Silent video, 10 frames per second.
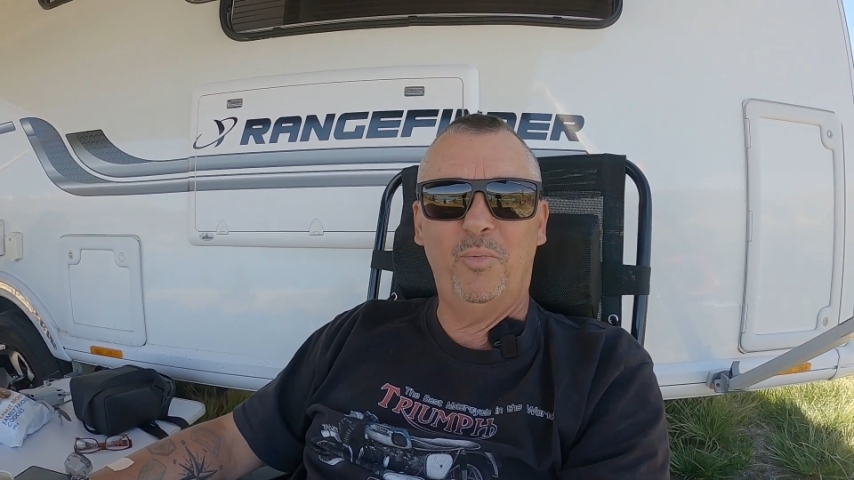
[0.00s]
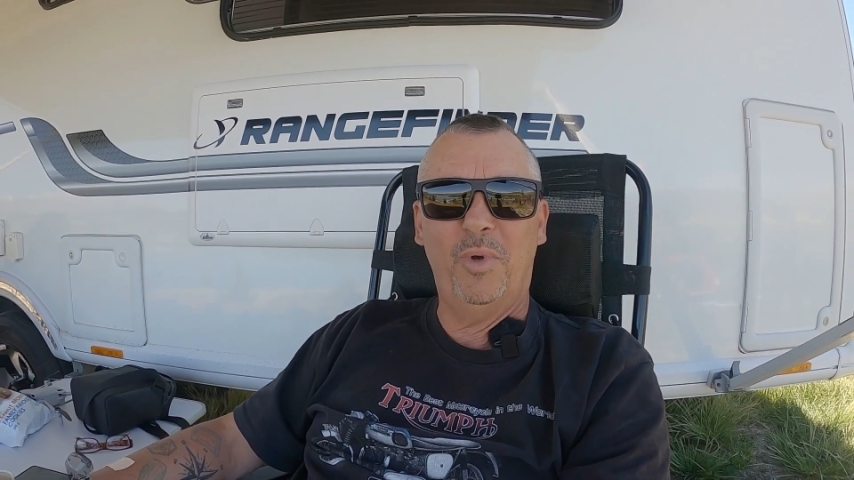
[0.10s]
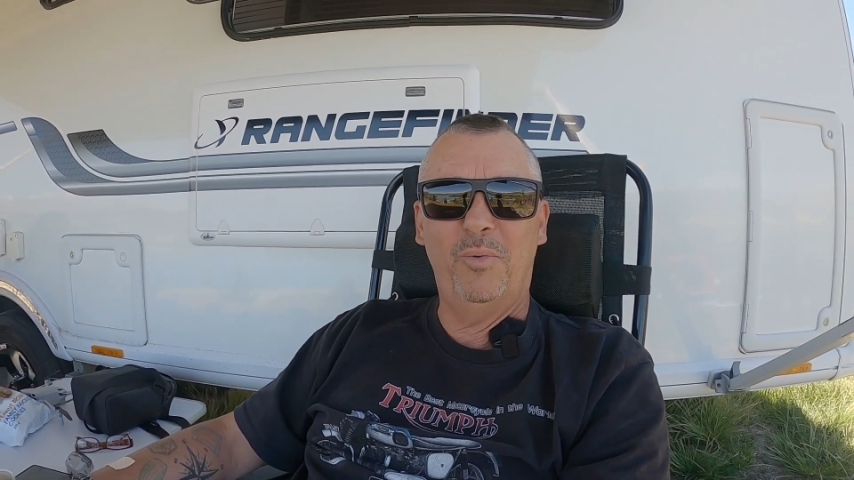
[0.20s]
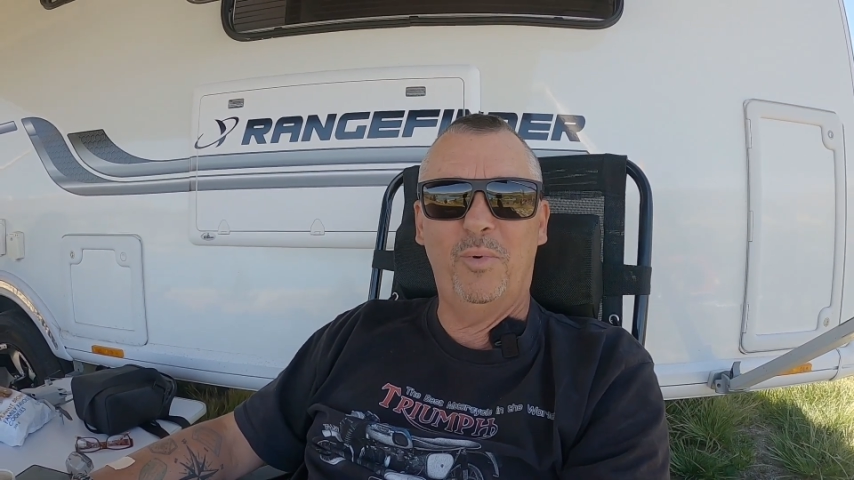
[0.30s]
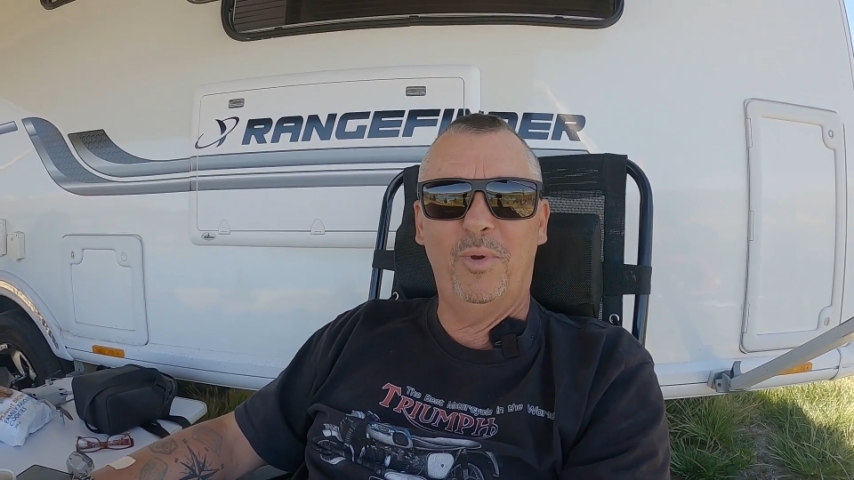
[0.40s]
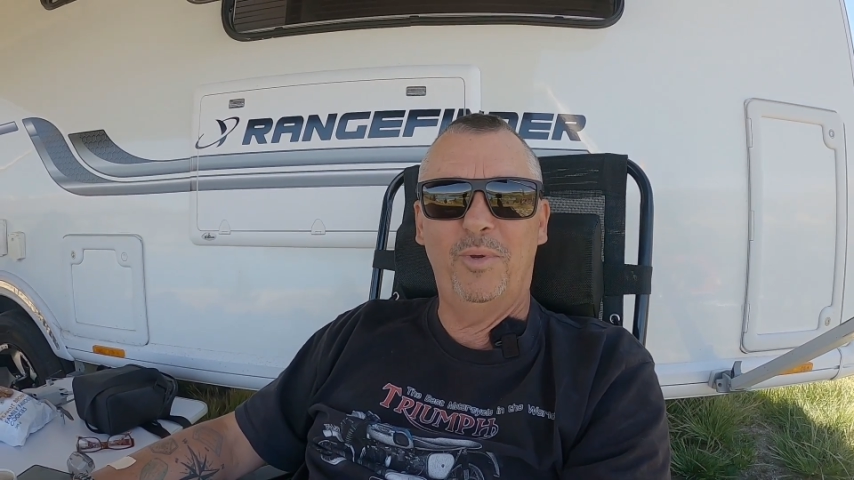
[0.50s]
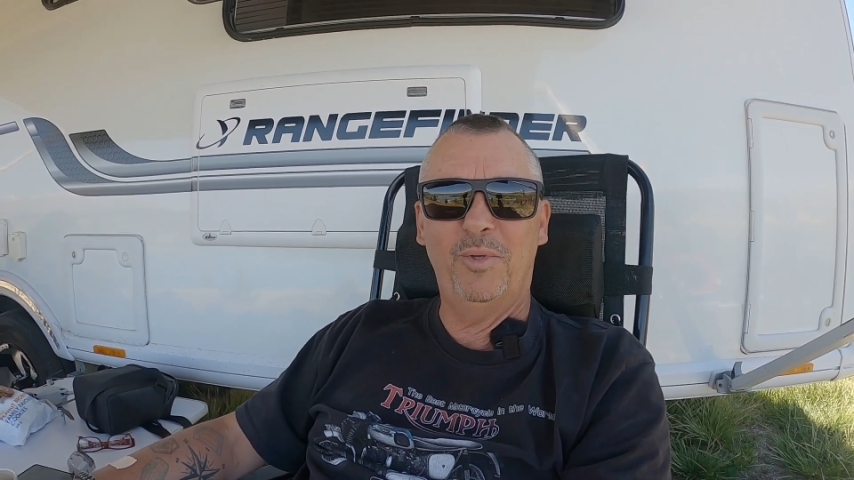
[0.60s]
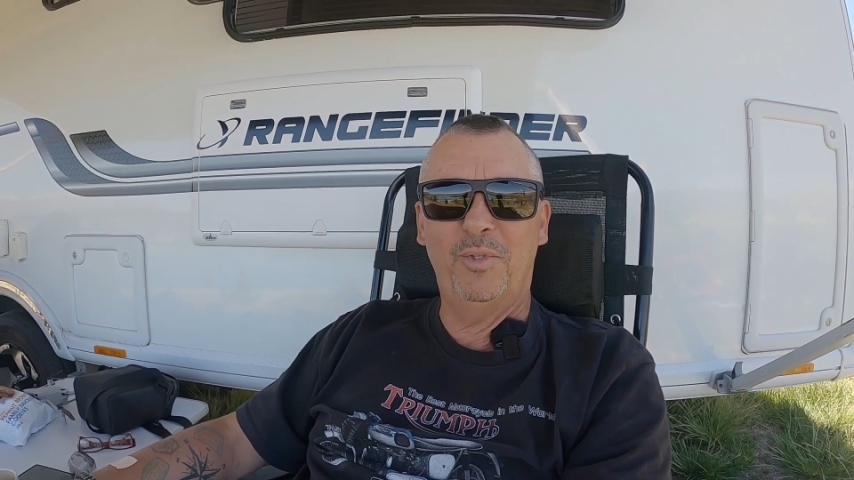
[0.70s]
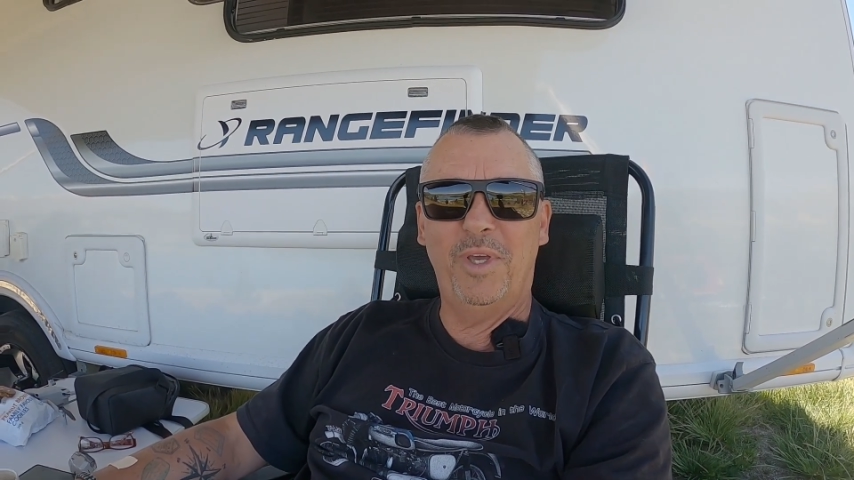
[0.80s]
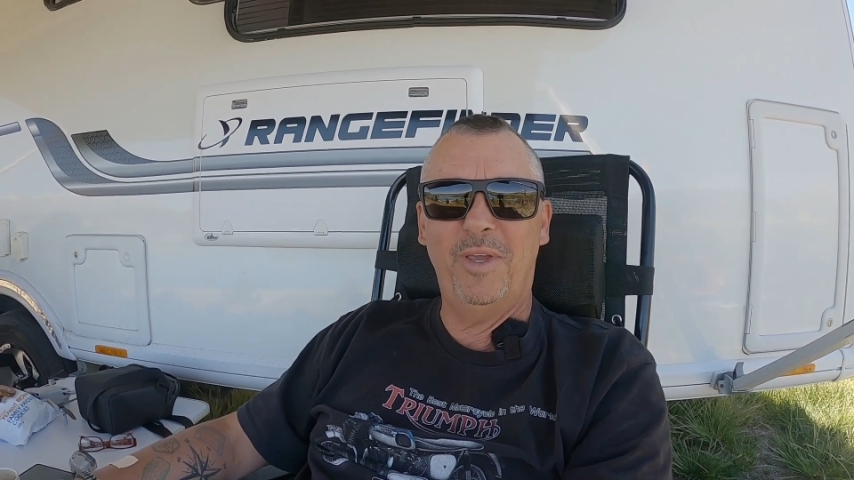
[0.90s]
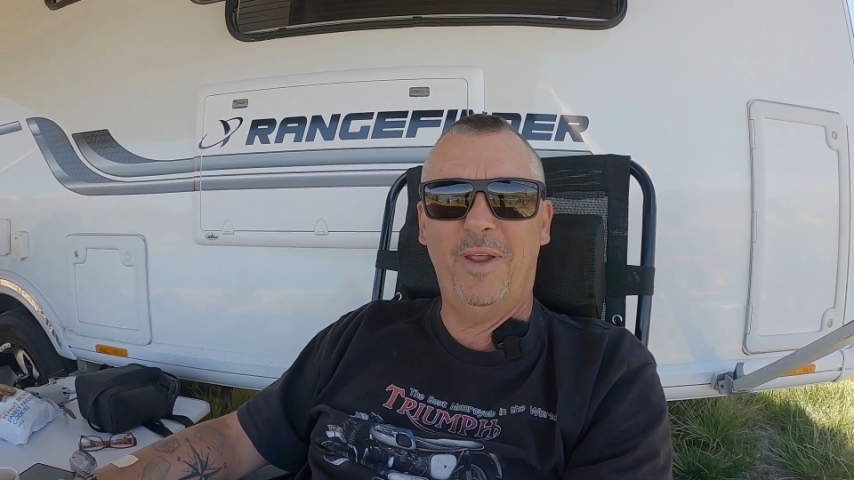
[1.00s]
we will see you